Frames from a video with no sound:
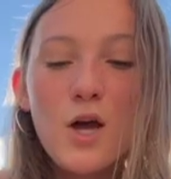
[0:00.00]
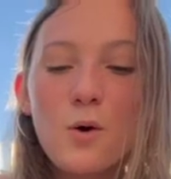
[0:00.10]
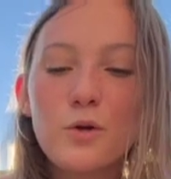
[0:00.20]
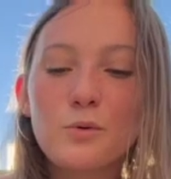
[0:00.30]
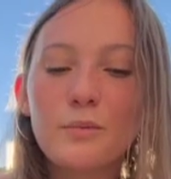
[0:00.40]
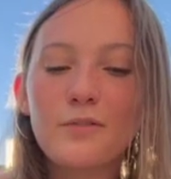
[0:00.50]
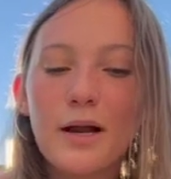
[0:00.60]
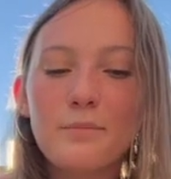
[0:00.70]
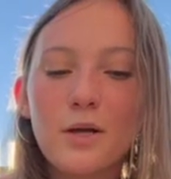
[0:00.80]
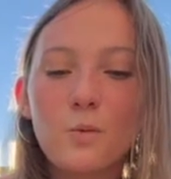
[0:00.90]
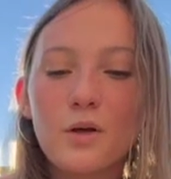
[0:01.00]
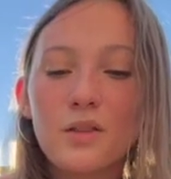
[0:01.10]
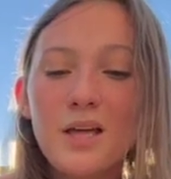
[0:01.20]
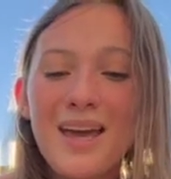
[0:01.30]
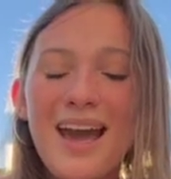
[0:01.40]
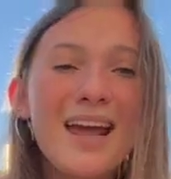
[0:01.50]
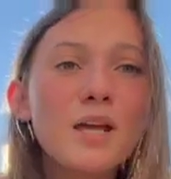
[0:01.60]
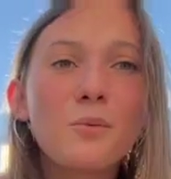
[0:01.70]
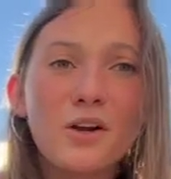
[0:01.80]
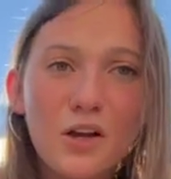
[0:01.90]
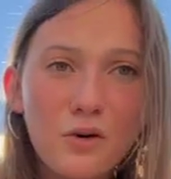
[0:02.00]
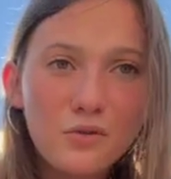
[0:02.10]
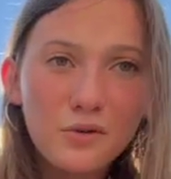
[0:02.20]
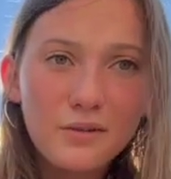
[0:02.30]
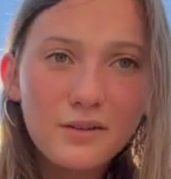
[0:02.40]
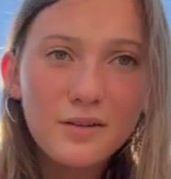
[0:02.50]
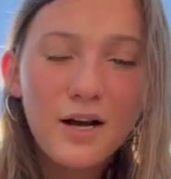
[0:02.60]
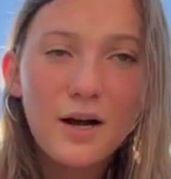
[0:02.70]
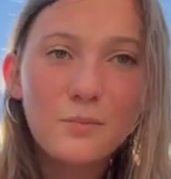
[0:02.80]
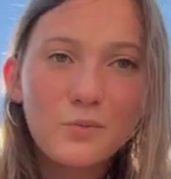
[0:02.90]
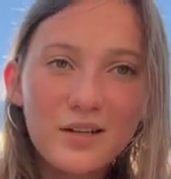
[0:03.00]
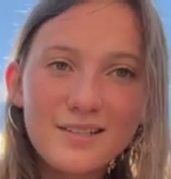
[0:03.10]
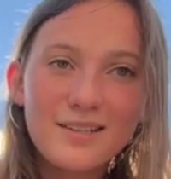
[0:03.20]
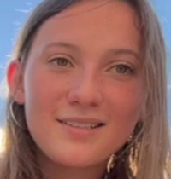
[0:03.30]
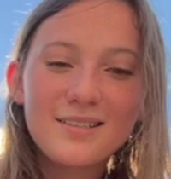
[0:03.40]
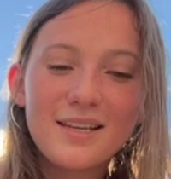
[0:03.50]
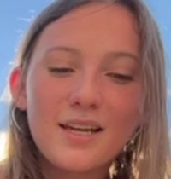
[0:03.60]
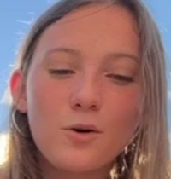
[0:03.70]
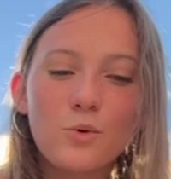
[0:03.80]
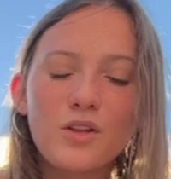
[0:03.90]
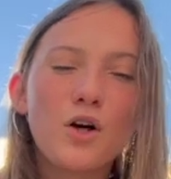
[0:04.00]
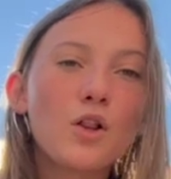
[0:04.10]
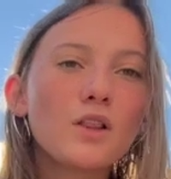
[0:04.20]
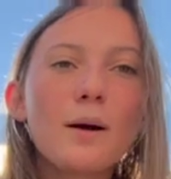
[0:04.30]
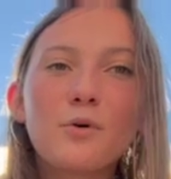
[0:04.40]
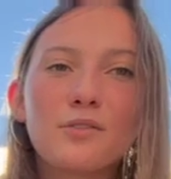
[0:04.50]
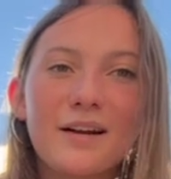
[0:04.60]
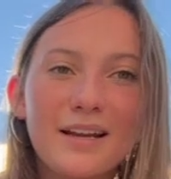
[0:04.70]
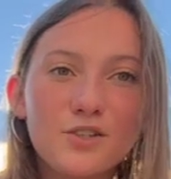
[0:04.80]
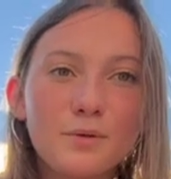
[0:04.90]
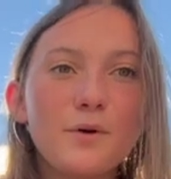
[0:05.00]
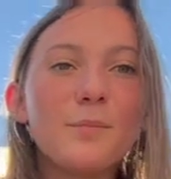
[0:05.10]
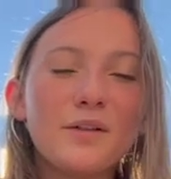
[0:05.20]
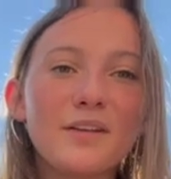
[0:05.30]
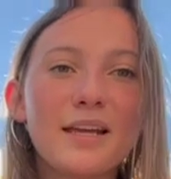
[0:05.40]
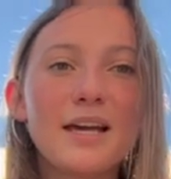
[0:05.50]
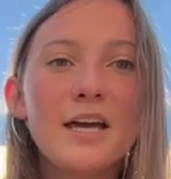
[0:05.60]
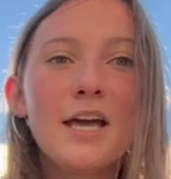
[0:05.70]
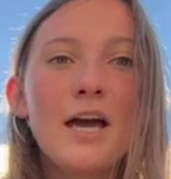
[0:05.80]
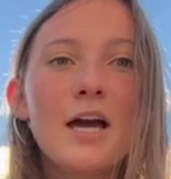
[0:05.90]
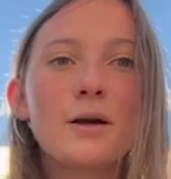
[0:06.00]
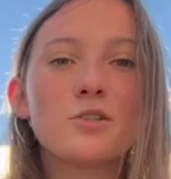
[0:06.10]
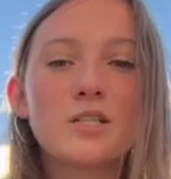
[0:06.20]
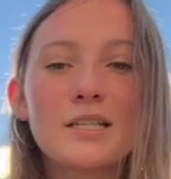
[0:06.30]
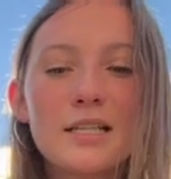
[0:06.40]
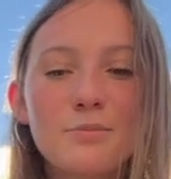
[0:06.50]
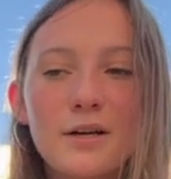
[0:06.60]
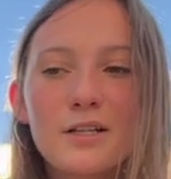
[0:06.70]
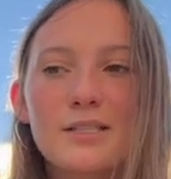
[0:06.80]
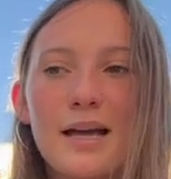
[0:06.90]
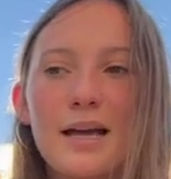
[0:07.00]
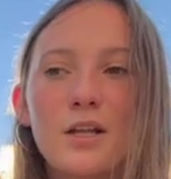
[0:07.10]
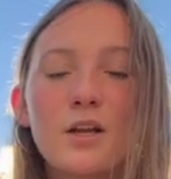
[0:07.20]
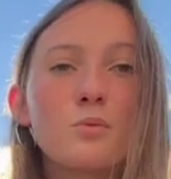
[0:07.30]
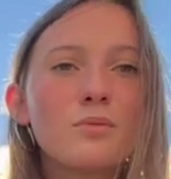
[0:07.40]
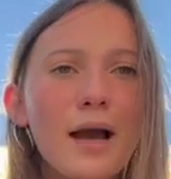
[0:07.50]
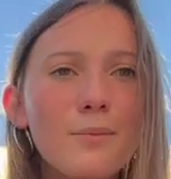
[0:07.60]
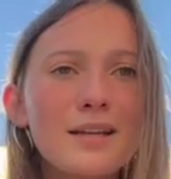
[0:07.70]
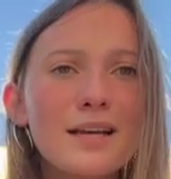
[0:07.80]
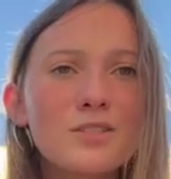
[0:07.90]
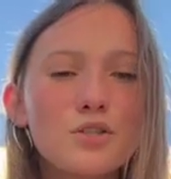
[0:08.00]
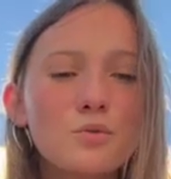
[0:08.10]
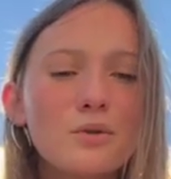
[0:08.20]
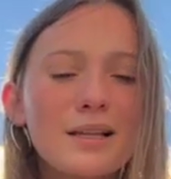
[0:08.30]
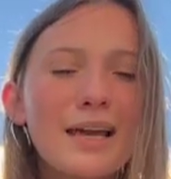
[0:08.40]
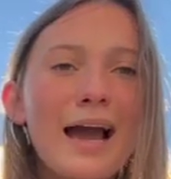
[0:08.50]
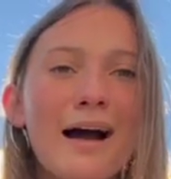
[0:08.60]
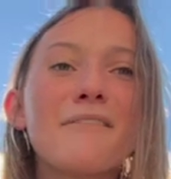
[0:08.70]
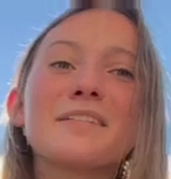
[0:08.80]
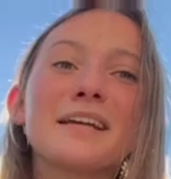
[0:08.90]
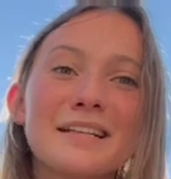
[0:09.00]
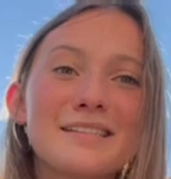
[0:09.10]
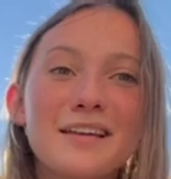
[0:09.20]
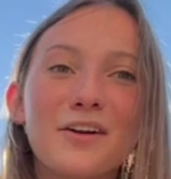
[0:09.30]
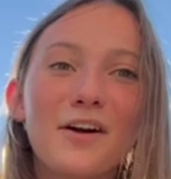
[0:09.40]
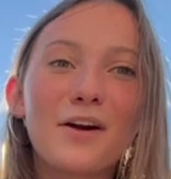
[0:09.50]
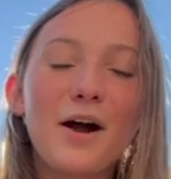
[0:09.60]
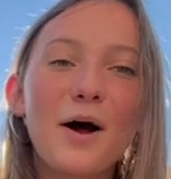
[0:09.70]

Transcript: which would provide me with anywhere to go for residency with a lot more financial mobility, which is an experience that, nowadays you really have to consider